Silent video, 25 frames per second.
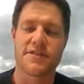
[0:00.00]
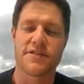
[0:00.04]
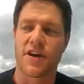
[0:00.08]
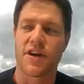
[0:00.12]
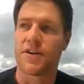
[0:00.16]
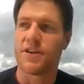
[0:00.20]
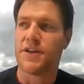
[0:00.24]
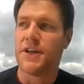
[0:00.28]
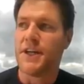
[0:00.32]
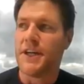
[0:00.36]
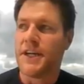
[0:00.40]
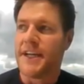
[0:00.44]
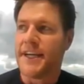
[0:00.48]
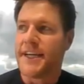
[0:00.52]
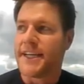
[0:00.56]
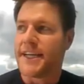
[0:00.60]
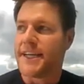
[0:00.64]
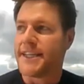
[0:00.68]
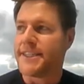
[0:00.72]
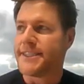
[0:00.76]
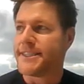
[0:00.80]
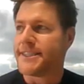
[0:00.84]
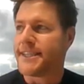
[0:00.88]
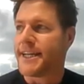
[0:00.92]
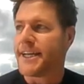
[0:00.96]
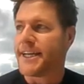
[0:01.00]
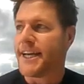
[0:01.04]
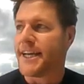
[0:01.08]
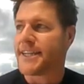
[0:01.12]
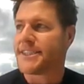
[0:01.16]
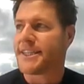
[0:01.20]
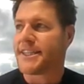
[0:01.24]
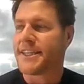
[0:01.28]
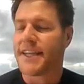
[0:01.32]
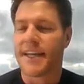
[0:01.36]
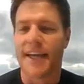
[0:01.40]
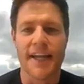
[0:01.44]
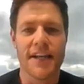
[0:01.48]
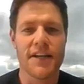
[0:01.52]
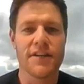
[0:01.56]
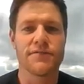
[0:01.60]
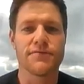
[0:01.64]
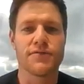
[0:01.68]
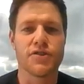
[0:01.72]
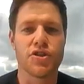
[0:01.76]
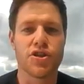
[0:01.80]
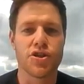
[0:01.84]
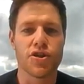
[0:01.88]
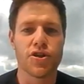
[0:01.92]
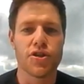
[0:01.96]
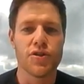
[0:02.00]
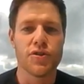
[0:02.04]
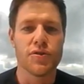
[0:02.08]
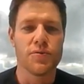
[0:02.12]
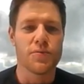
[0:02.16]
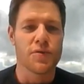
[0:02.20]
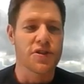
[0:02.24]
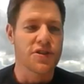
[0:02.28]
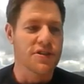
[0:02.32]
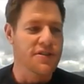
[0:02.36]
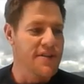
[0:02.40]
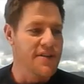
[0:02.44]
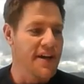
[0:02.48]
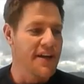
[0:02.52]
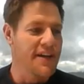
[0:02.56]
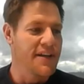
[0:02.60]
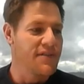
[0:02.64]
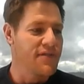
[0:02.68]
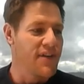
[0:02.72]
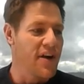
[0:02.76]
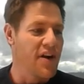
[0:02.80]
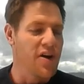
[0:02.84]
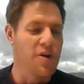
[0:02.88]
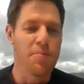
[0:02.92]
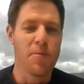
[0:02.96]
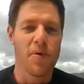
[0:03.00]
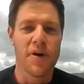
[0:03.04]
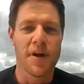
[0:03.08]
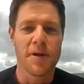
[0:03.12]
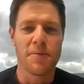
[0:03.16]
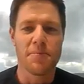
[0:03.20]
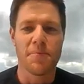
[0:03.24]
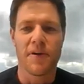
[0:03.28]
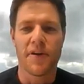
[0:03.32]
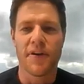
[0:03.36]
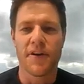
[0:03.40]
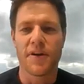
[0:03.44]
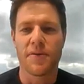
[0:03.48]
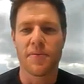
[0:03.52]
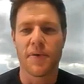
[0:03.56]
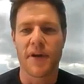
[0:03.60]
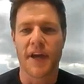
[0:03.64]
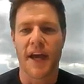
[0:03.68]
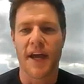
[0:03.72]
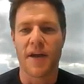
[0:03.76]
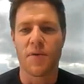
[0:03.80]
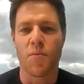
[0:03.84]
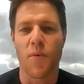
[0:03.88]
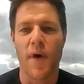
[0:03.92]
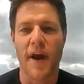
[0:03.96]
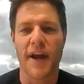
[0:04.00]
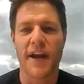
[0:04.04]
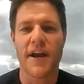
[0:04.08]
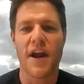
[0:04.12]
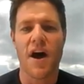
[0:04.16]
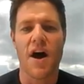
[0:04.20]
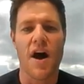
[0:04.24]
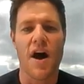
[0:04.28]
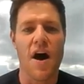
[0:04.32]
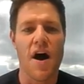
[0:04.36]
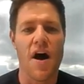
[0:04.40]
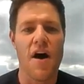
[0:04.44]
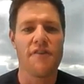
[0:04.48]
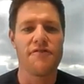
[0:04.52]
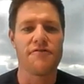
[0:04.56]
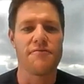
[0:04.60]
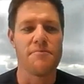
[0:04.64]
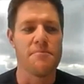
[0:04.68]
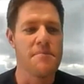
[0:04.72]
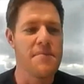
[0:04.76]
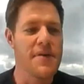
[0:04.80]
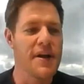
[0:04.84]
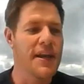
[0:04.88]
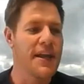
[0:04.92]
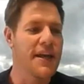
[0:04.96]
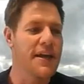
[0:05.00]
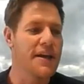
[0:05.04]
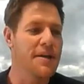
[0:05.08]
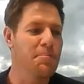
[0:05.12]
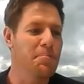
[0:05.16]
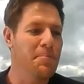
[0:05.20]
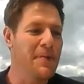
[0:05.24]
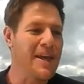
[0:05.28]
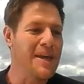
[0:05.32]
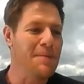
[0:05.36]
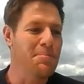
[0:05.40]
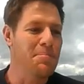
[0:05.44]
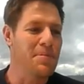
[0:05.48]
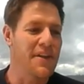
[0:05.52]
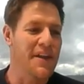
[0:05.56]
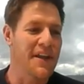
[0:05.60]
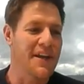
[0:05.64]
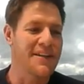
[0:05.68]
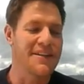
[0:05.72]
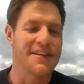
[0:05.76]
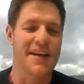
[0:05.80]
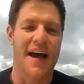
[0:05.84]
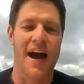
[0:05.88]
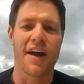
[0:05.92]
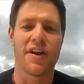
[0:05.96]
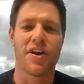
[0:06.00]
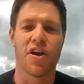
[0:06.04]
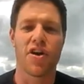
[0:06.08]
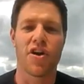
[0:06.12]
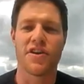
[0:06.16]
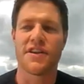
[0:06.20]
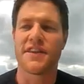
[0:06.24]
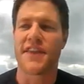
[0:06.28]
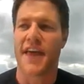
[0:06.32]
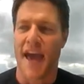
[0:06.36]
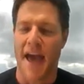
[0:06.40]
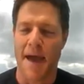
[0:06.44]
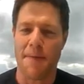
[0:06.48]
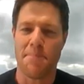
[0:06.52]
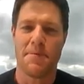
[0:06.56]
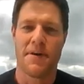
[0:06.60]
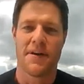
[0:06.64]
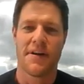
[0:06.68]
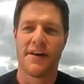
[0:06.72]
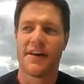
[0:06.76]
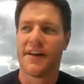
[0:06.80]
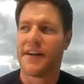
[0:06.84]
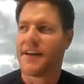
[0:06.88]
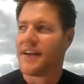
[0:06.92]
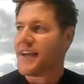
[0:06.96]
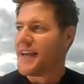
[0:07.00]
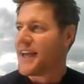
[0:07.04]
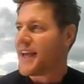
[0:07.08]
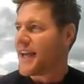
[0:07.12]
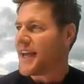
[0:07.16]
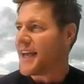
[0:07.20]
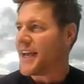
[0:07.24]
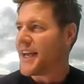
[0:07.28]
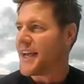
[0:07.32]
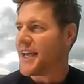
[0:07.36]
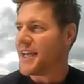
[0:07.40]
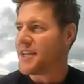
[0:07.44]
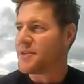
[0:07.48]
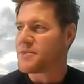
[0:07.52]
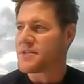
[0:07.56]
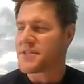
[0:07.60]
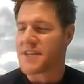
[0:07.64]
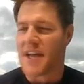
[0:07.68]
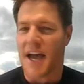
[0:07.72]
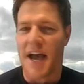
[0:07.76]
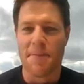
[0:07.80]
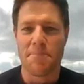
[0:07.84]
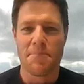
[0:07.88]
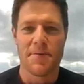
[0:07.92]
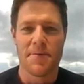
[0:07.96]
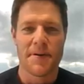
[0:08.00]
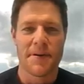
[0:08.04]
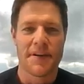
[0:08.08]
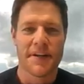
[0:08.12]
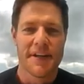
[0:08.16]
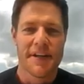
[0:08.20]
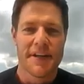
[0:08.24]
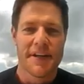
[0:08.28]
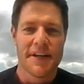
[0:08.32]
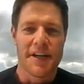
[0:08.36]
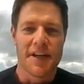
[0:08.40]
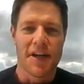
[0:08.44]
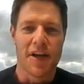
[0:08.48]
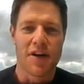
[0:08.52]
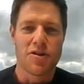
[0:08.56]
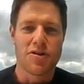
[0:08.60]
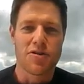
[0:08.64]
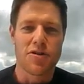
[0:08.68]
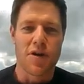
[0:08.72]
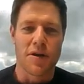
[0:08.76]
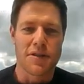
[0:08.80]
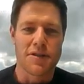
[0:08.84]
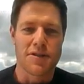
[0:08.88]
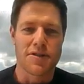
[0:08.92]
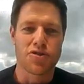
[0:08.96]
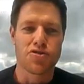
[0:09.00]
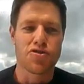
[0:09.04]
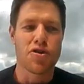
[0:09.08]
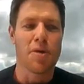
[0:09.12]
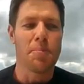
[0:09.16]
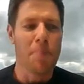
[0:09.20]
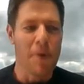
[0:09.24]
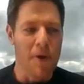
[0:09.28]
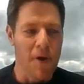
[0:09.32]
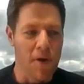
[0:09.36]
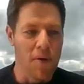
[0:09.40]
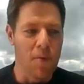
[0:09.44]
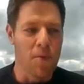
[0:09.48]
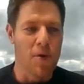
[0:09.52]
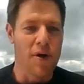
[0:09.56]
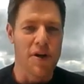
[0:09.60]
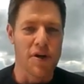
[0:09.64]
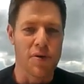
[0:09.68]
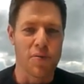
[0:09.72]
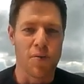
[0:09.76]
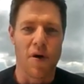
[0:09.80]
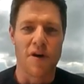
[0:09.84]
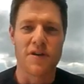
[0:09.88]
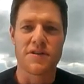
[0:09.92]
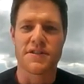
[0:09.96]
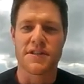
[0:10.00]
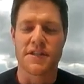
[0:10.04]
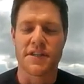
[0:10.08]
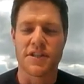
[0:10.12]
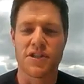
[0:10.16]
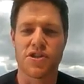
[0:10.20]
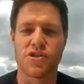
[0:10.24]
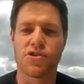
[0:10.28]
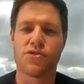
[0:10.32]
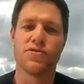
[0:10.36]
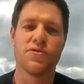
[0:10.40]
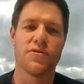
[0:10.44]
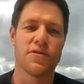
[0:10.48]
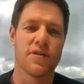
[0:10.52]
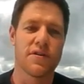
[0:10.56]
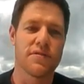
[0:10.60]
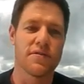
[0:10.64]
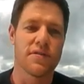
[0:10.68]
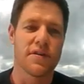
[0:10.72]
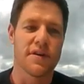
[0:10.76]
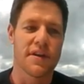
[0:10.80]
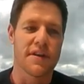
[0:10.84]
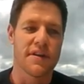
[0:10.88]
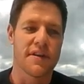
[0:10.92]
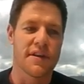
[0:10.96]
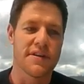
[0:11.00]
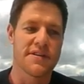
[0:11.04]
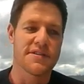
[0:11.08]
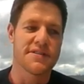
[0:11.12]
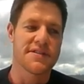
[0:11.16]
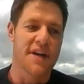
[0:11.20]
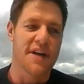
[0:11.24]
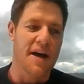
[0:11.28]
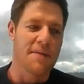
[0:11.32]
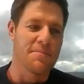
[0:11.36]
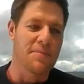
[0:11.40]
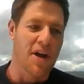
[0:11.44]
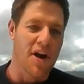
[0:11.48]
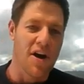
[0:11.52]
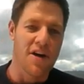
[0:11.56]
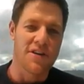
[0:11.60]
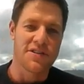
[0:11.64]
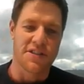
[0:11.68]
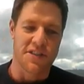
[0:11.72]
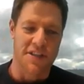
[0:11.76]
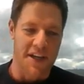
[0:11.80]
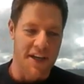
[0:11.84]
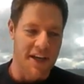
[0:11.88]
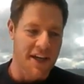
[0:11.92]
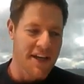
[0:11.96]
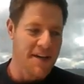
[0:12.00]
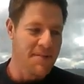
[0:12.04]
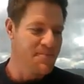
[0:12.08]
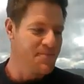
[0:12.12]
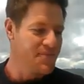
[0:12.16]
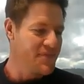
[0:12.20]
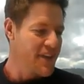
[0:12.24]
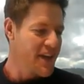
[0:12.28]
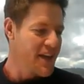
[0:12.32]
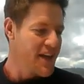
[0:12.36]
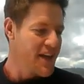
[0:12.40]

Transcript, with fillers: So in as at the end of June, which is our end of our reporting period, we had one and a half million people that had downloaded the app. Uh, it was up, you know, it's triple what it was in June uh, this time last year,